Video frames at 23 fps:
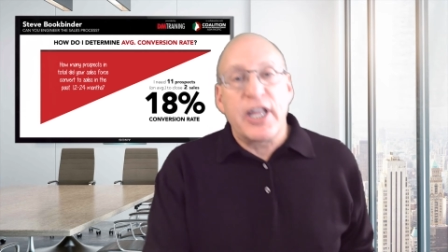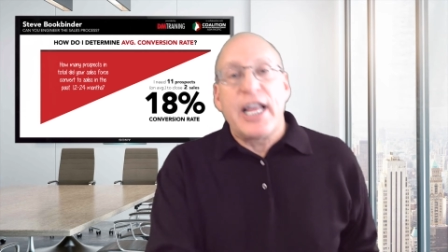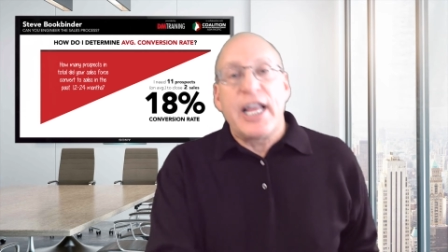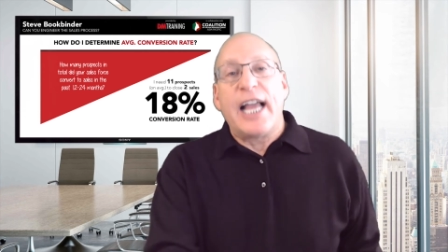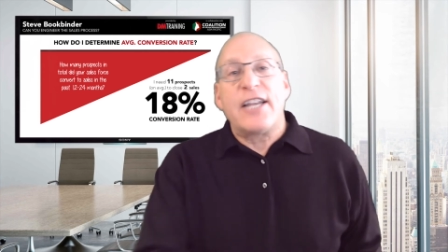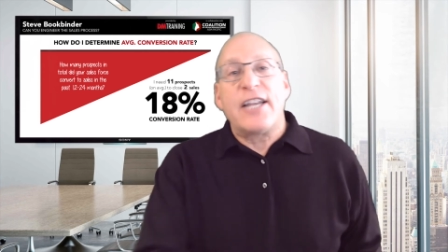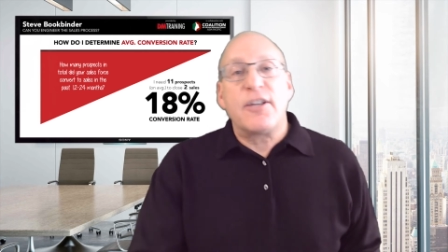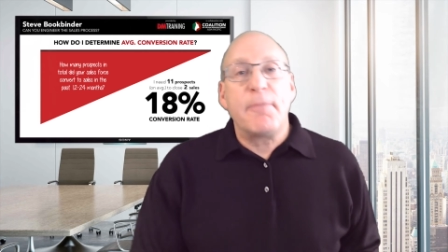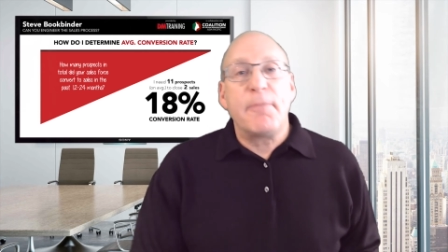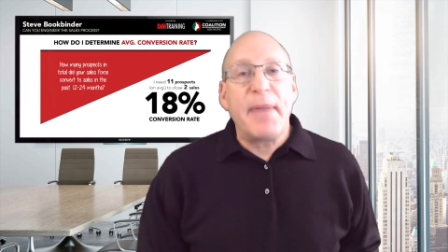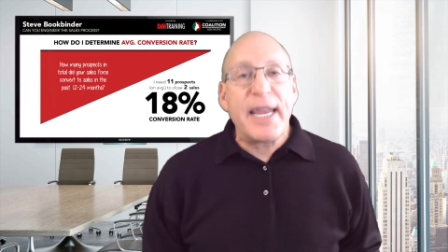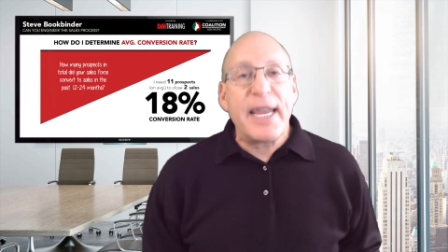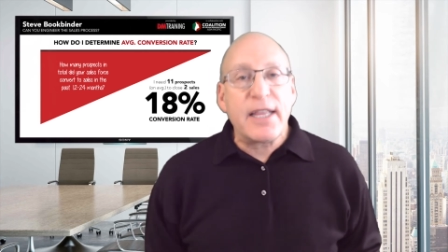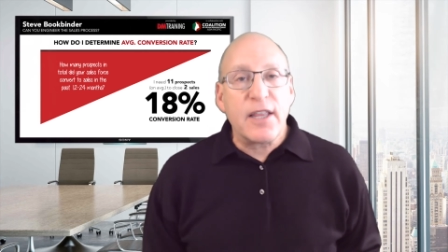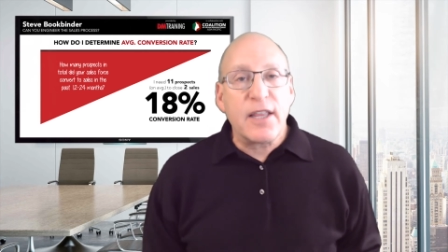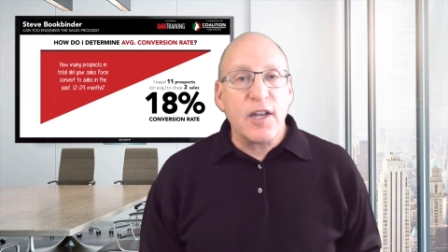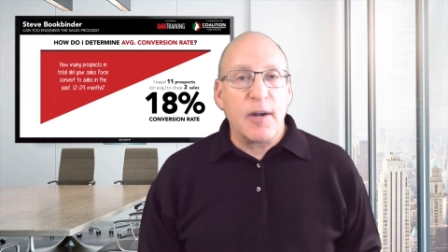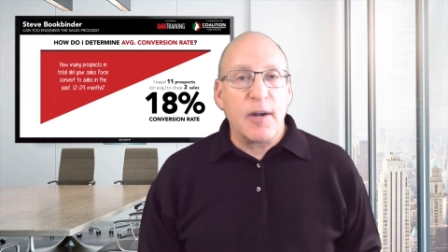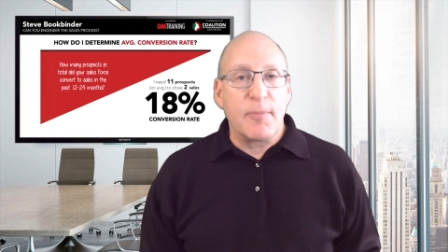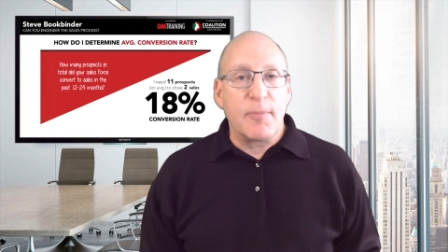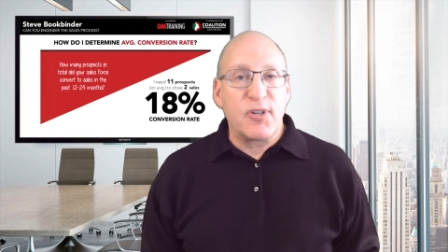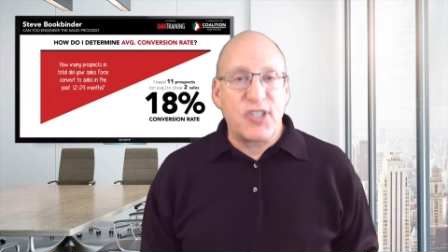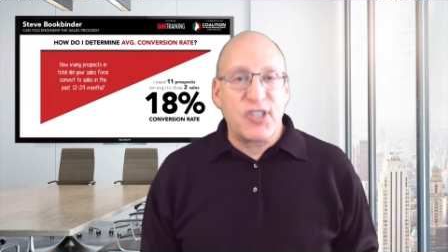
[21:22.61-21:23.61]
And to make the
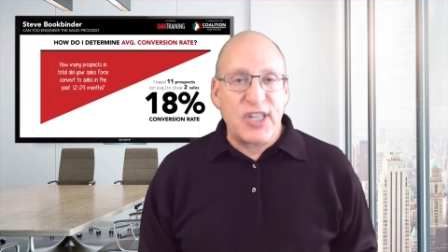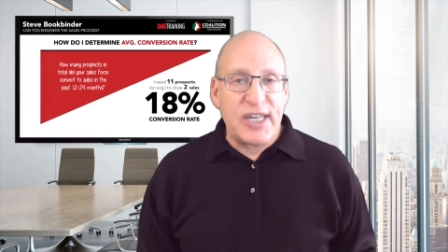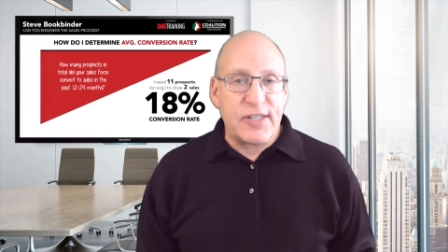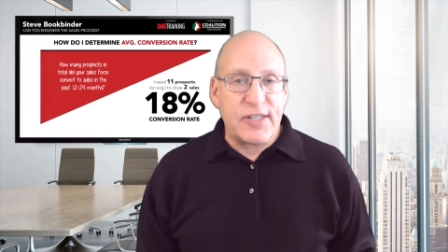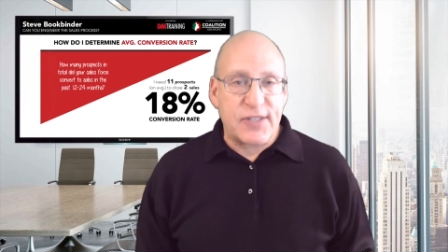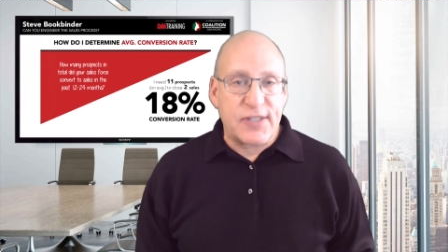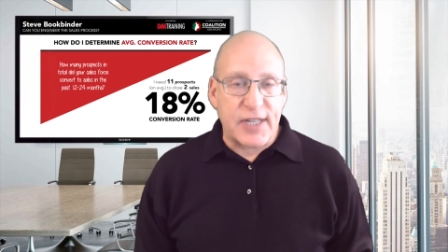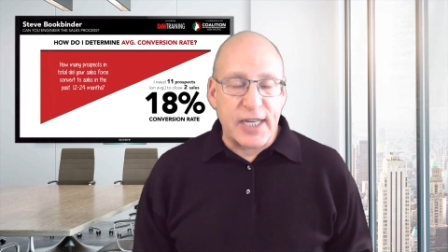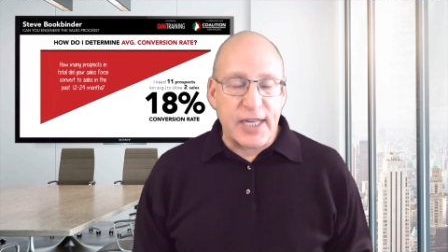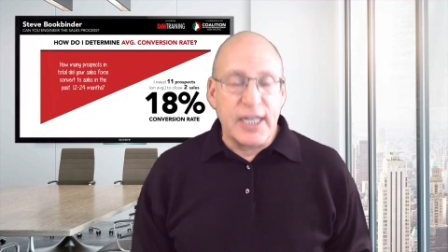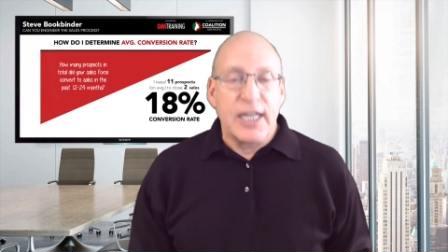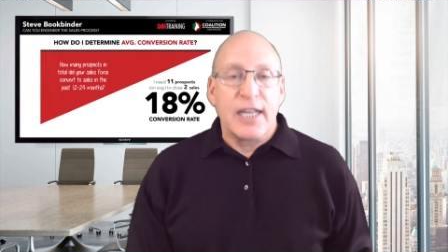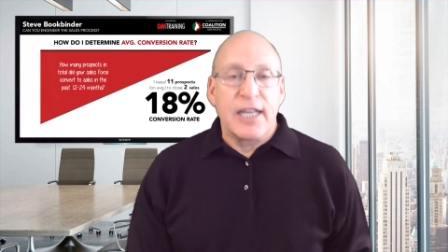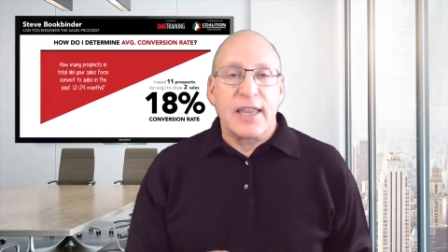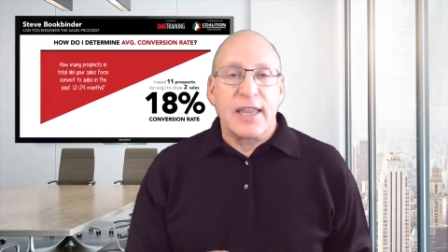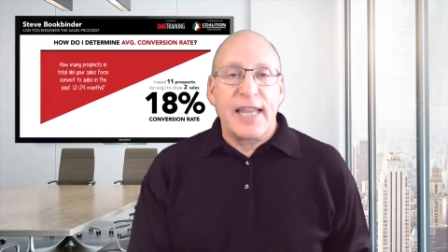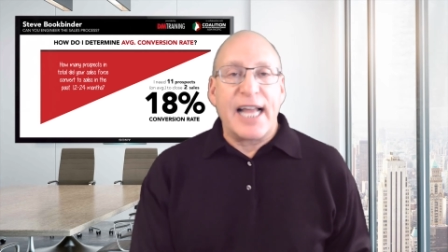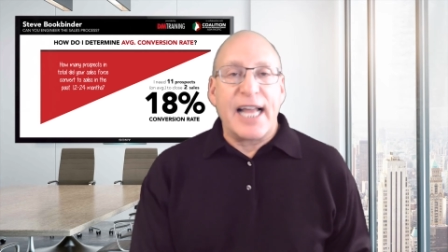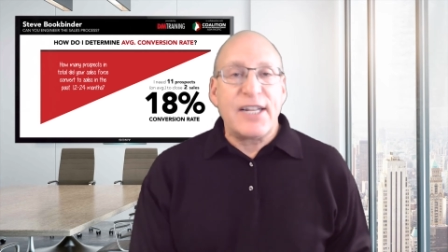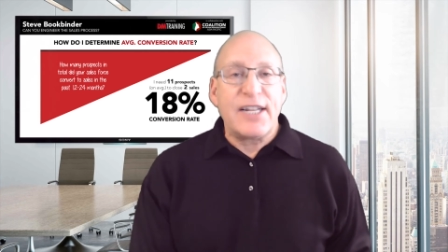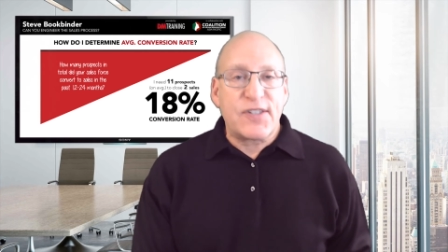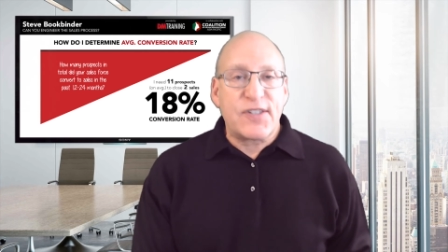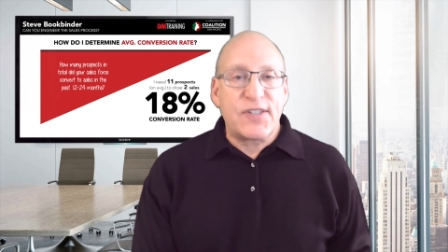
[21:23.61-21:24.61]
numbers easy,
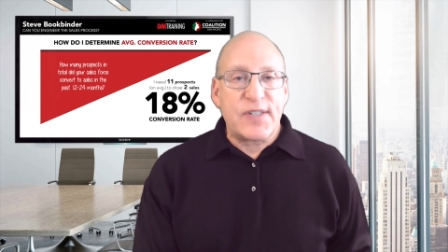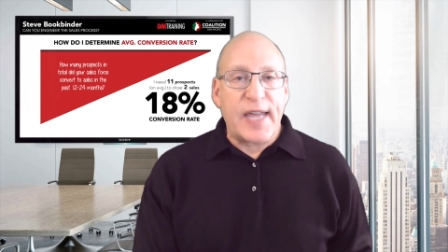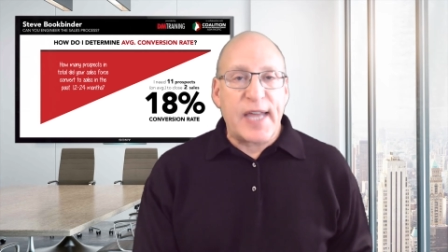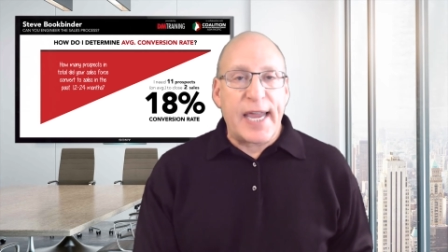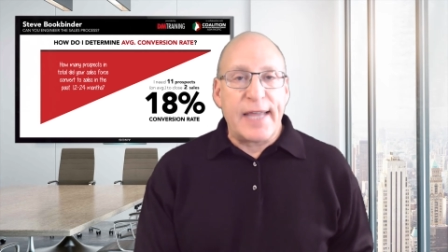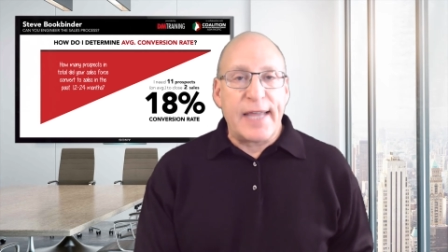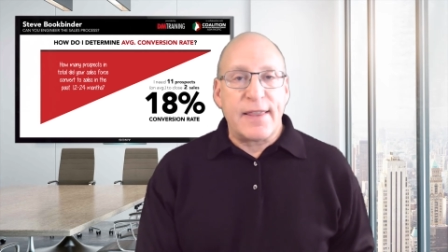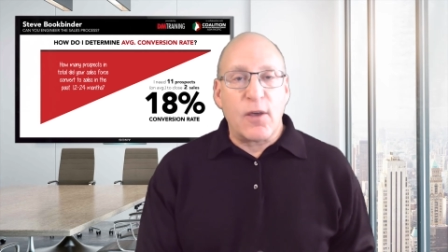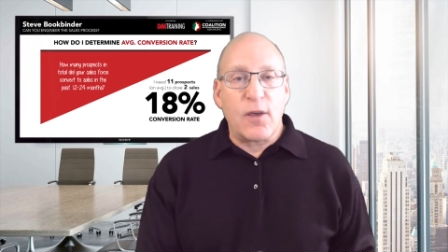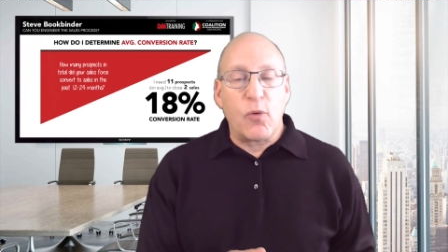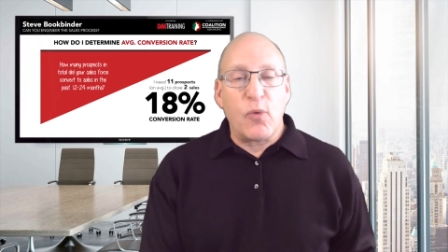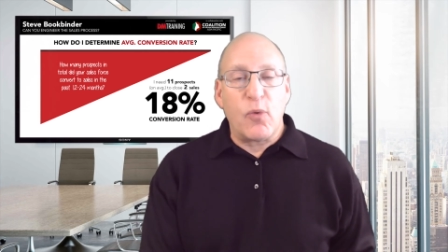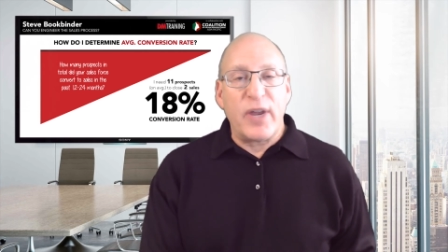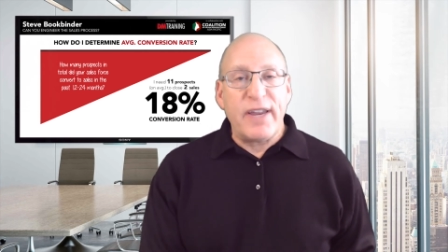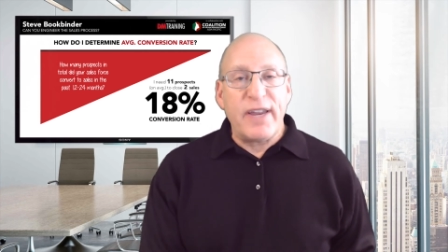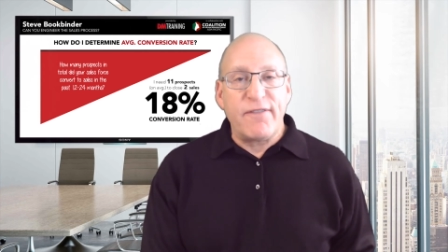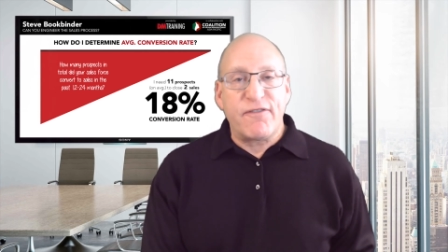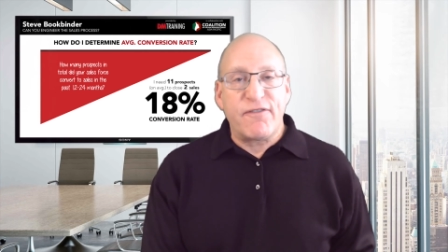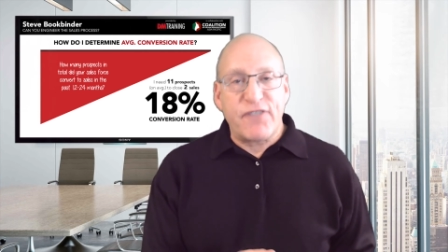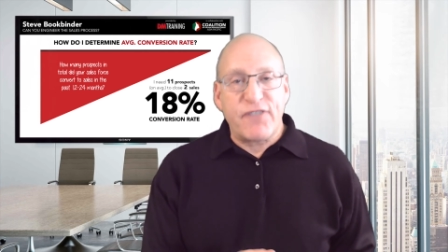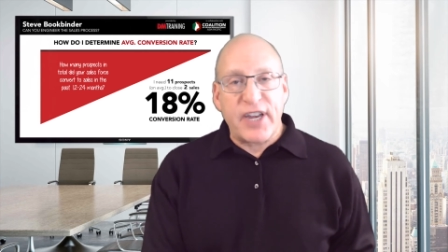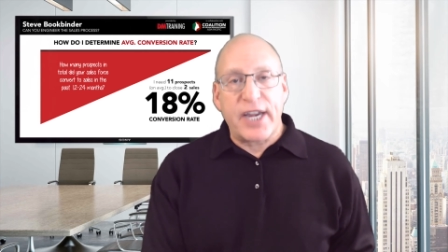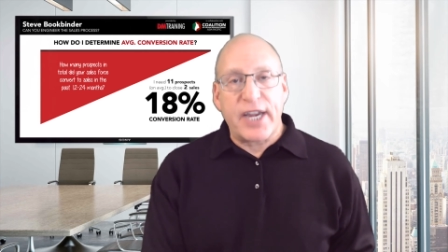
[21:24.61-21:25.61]
let's say that we've
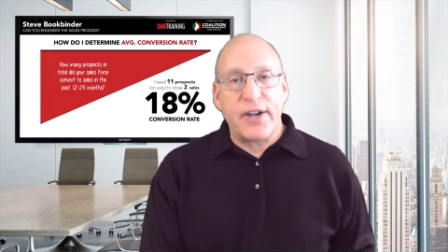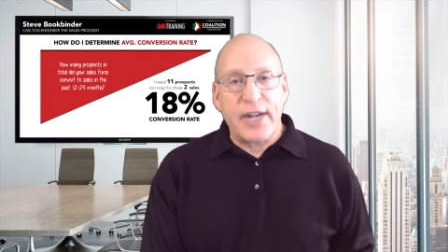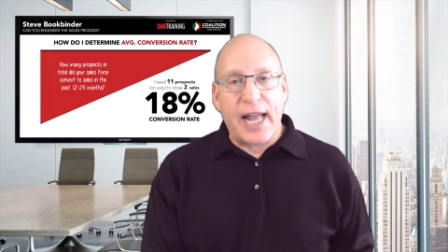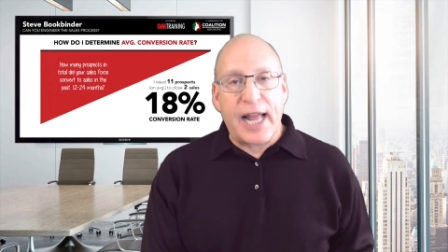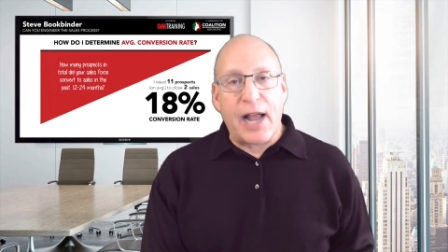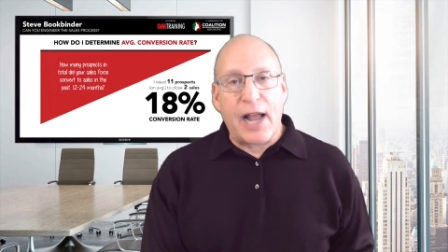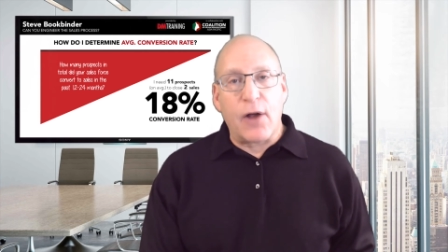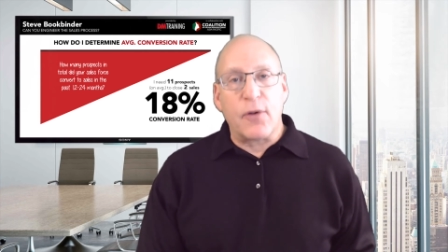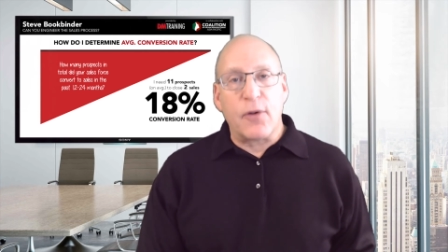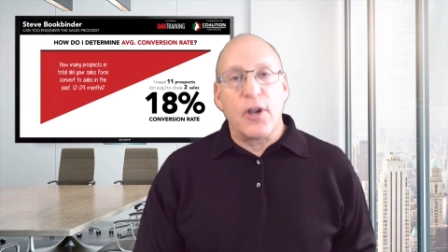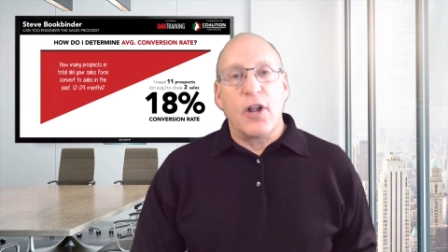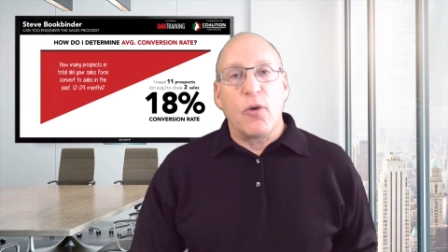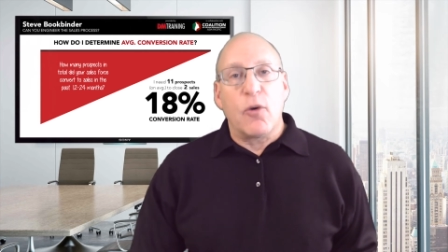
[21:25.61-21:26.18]
figured out